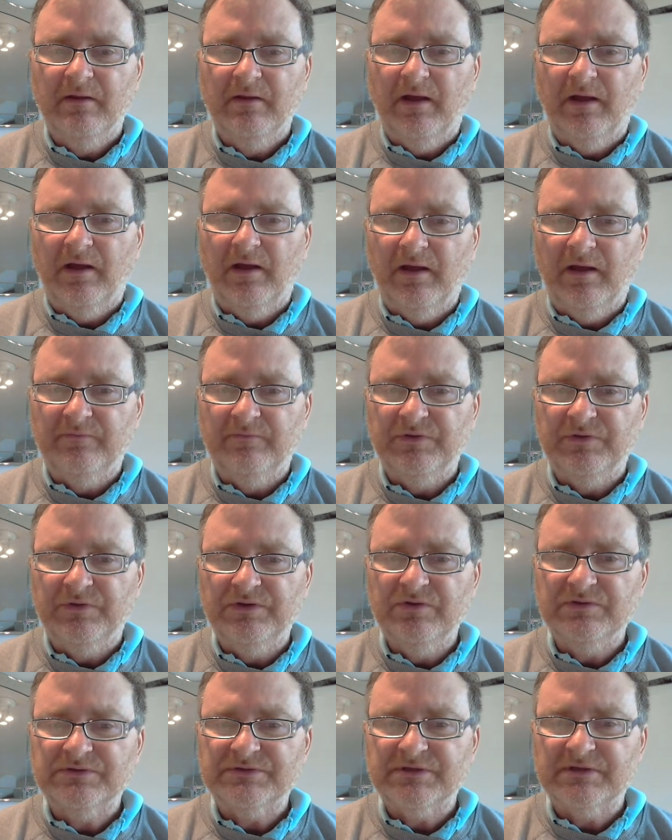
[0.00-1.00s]
if you
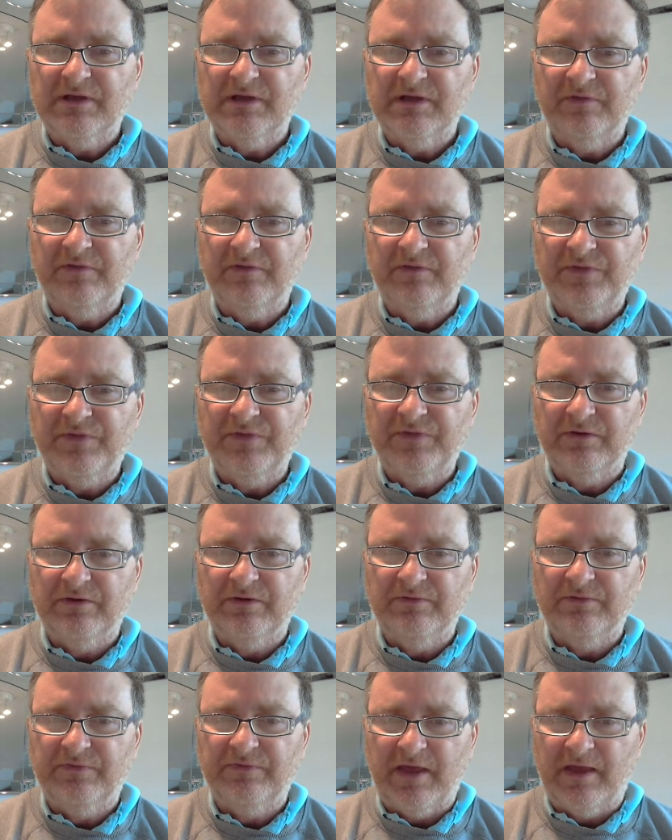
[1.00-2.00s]
use a
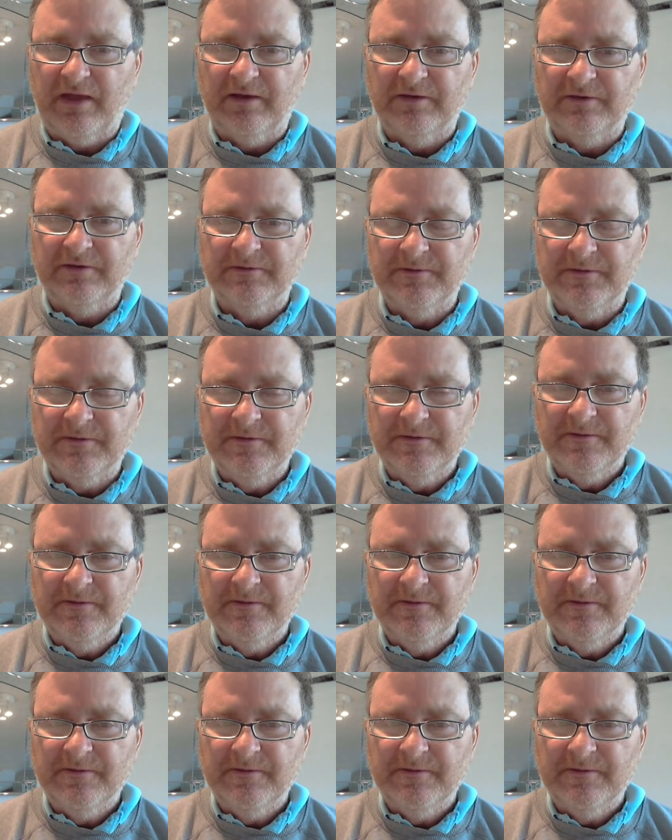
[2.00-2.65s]
thinner than